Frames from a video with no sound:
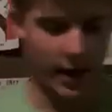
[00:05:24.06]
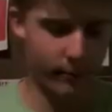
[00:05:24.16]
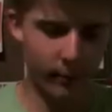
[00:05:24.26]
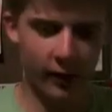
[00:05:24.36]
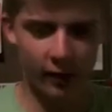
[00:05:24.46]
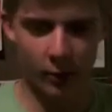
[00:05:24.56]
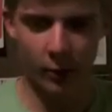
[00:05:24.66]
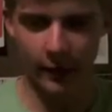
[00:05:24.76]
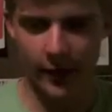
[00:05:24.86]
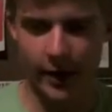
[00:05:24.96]
put my alarm
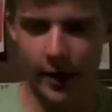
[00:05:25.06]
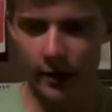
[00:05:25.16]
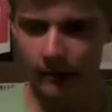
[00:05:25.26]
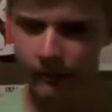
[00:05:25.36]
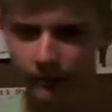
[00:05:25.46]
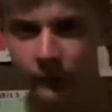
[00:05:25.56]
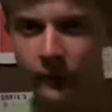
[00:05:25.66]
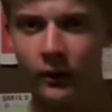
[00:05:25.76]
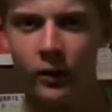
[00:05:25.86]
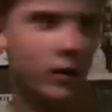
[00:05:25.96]
over here,
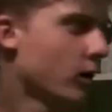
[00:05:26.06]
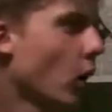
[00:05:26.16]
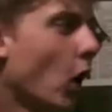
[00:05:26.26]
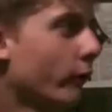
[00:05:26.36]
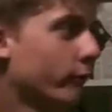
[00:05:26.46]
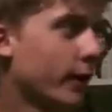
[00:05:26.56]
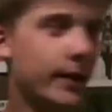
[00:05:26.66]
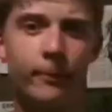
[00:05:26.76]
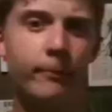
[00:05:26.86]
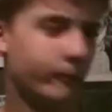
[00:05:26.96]
off frame.